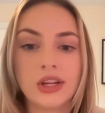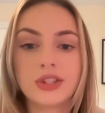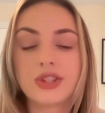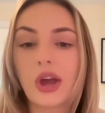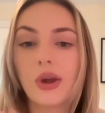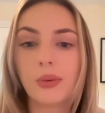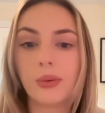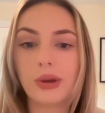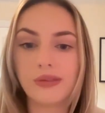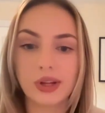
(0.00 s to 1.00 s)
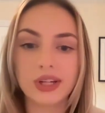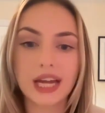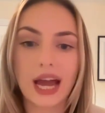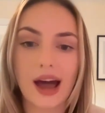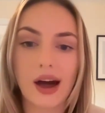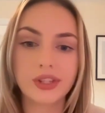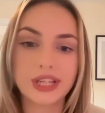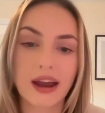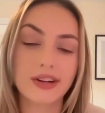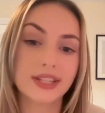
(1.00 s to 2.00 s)
So we've looked at how the
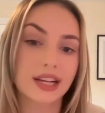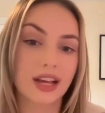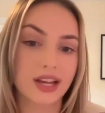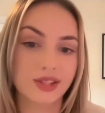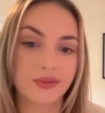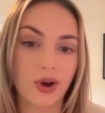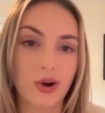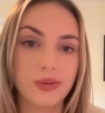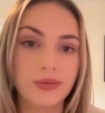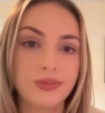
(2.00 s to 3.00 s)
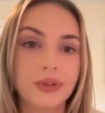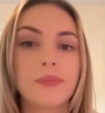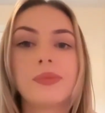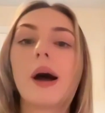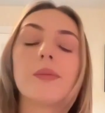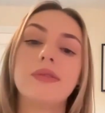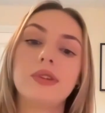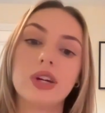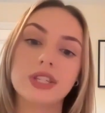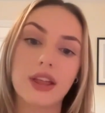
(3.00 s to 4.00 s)
dairy sector has evolved, and we've
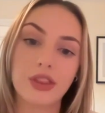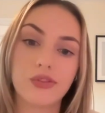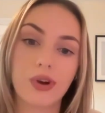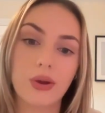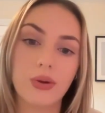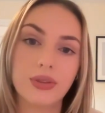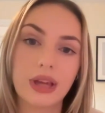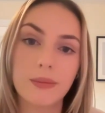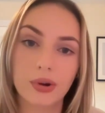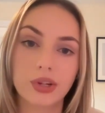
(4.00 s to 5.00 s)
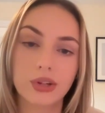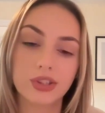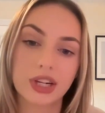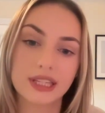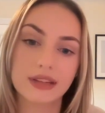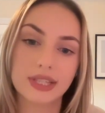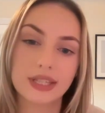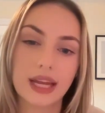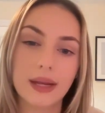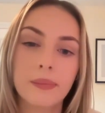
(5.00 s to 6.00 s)
looked at the growth in product launch
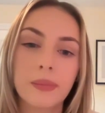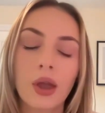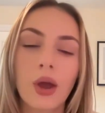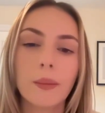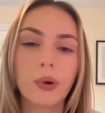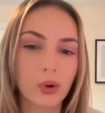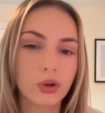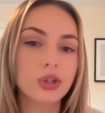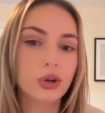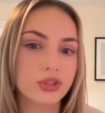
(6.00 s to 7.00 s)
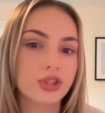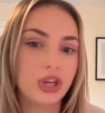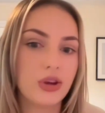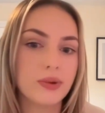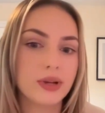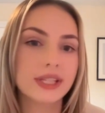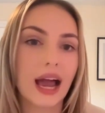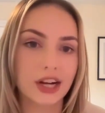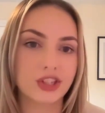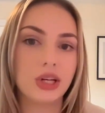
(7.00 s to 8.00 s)
activity. But what do consumers
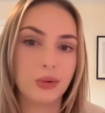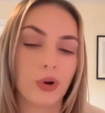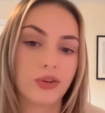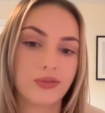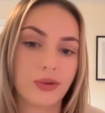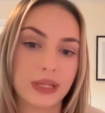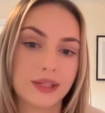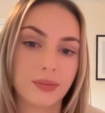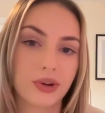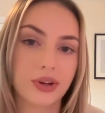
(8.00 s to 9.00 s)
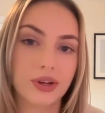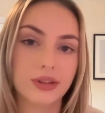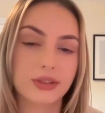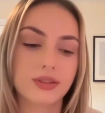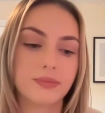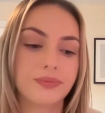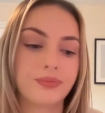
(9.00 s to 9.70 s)
actually want from these products?